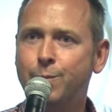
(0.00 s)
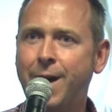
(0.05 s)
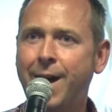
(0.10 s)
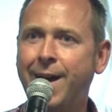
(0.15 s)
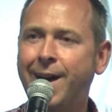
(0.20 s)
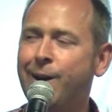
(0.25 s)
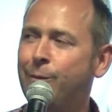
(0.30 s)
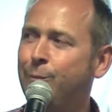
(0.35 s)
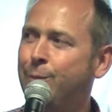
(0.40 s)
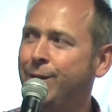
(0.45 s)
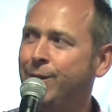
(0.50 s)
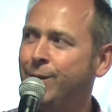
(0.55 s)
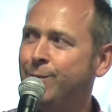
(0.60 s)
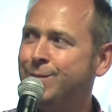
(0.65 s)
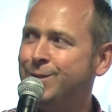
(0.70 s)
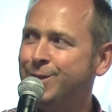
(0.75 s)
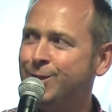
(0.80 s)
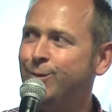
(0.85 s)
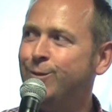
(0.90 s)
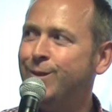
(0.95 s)
helping
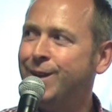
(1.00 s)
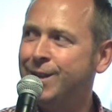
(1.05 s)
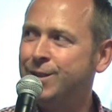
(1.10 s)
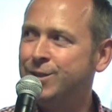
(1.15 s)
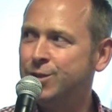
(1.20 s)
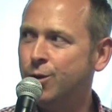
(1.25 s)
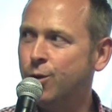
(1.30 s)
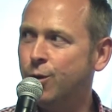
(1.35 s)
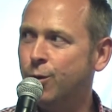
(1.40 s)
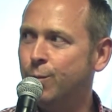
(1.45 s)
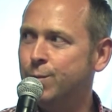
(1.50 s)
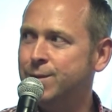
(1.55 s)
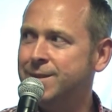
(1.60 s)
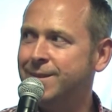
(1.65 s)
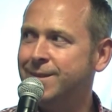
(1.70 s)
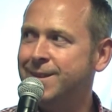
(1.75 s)
them do their jobs.